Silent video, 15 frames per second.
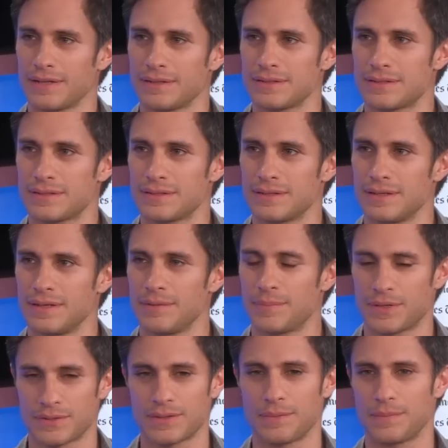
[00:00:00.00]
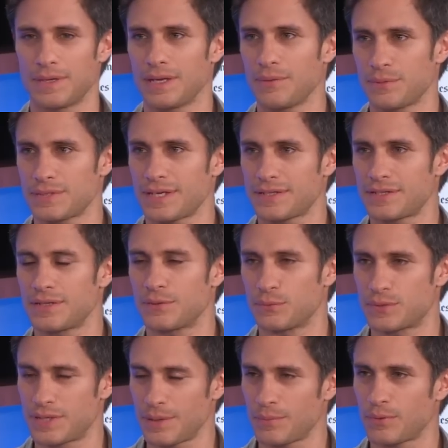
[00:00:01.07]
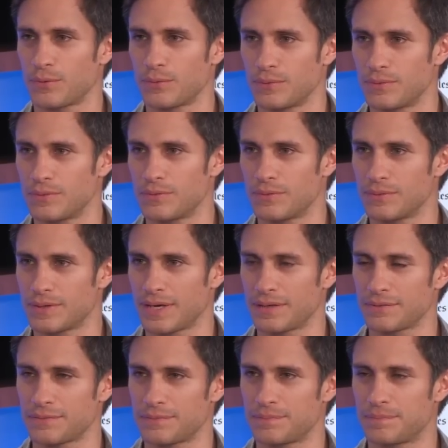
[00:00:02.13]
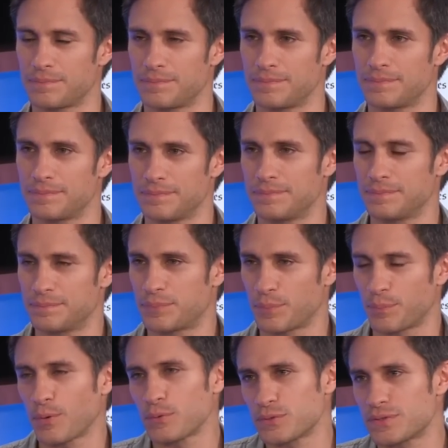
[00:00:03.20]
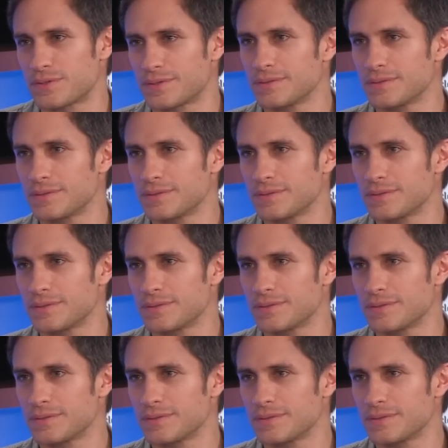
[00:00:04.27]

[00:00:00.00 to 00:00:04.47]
else... because it was actually Gustavo who kind of proposed.